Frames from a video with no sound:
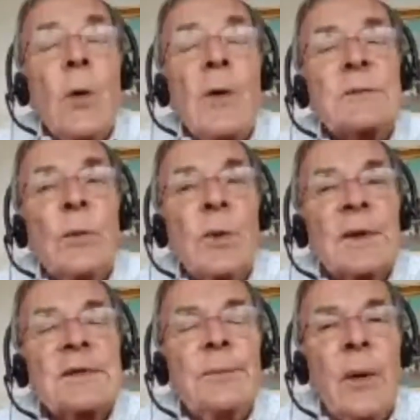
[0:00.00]
his
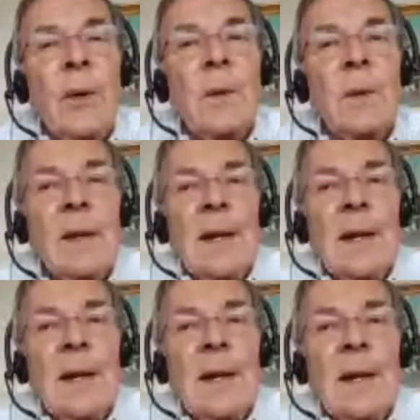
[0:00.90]
worst poll
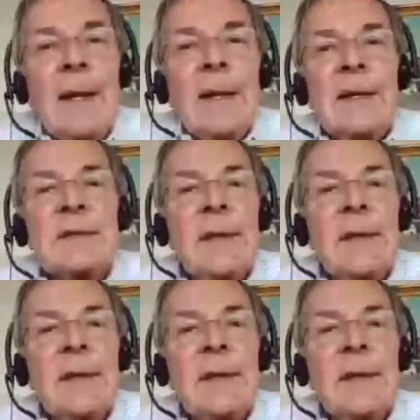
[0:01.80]
is the